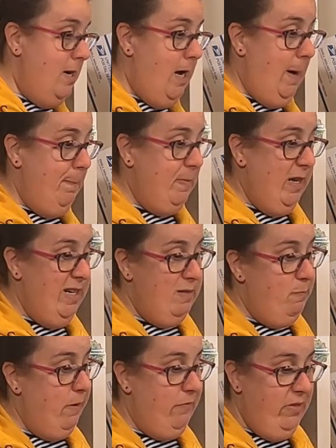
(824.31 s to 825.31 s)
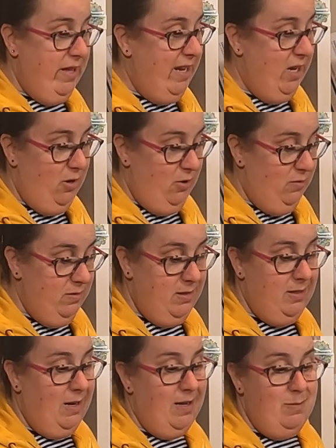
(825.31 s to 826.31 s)
And it's Beverly
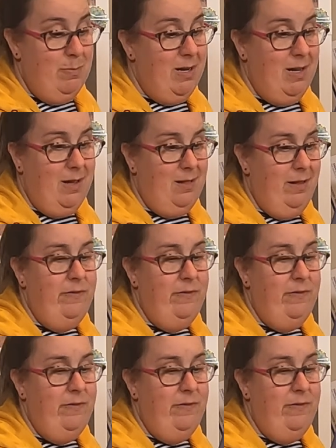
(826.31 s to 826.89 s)
Hills Cosmetic